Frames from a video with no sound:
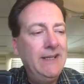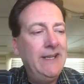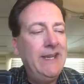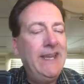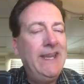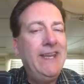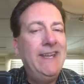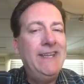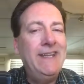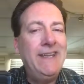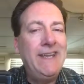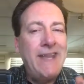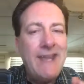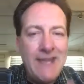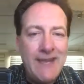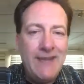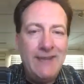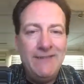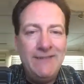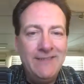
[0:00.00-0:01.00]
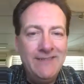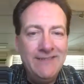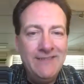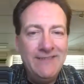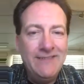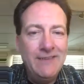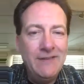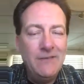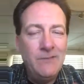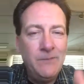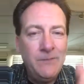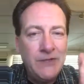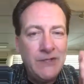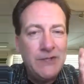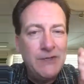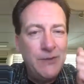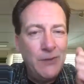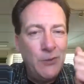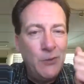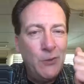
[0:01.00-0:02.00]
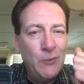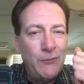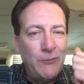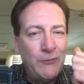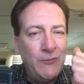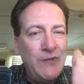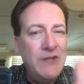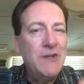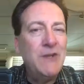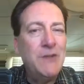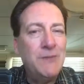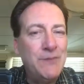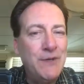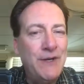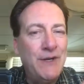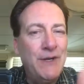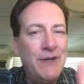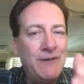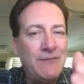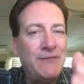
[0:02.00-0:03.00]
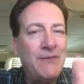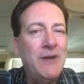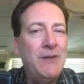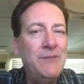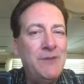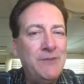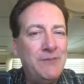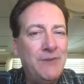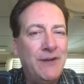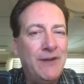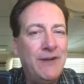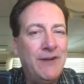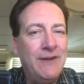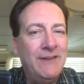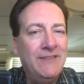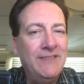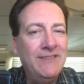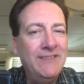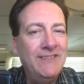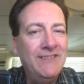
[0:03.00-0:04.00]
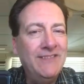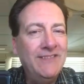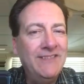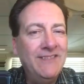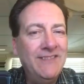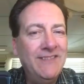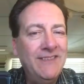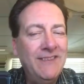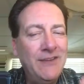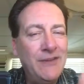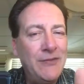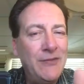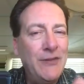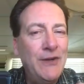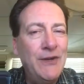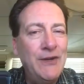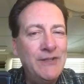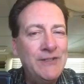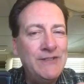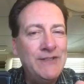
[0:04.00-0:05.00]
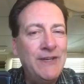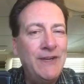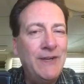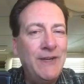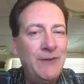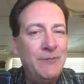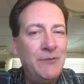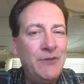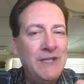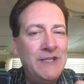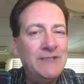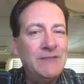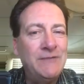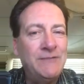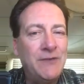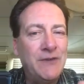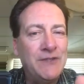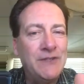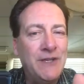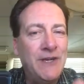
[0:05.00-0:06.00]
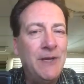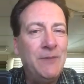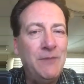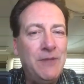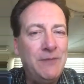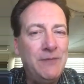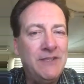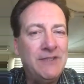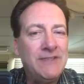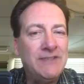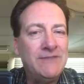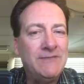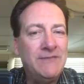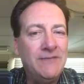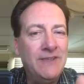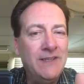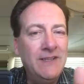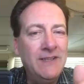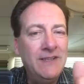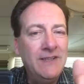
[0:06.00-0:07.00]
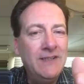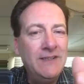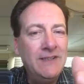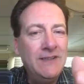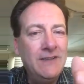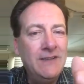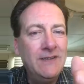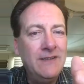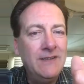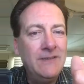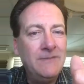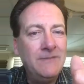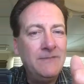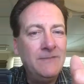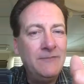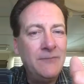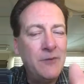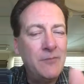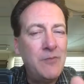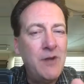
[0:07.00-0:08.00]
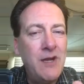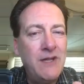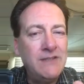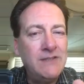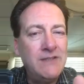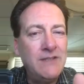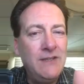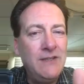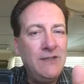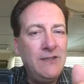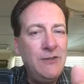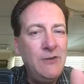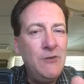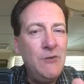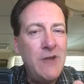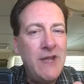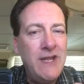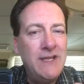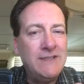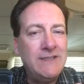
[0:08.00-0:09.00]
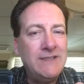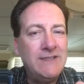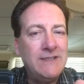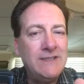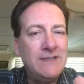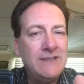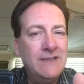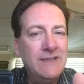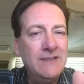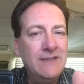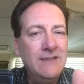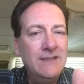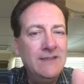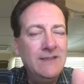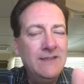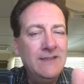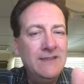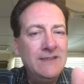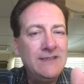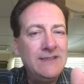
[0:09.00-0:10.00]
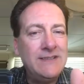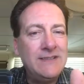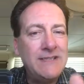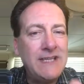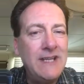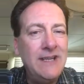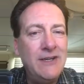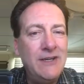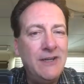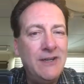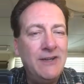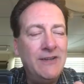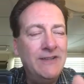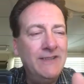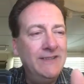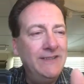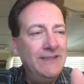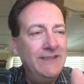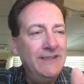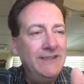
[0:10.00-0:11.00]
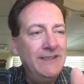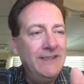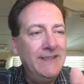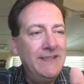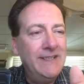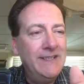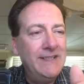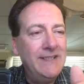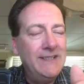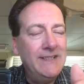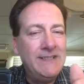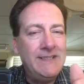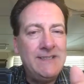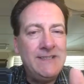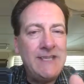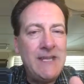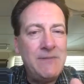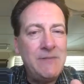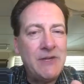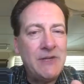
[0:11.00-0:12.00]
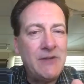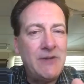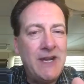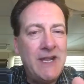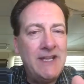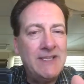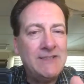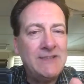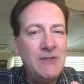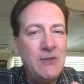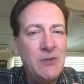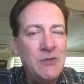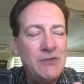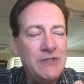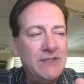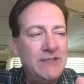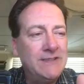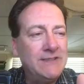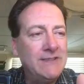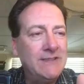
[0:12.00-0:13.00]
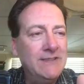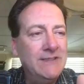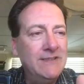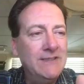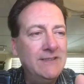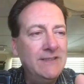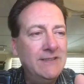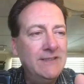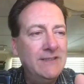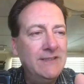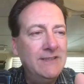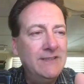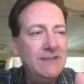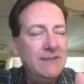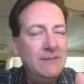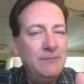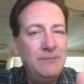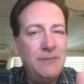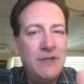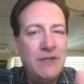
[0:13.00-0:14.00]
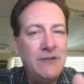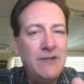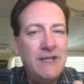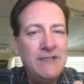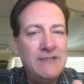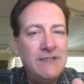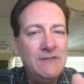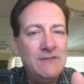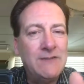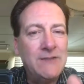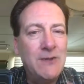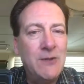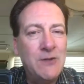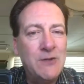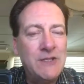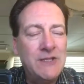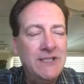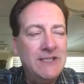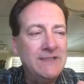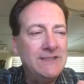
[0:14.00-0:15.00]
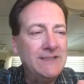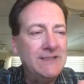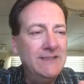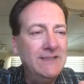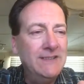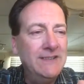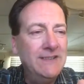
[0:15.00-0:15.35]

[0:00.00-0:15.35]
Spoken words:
And again, good old feel the burn from the burn, the third term reason for term limits, Vermont's U.S. Senator, Democrat Socialist, Progressive Socialist,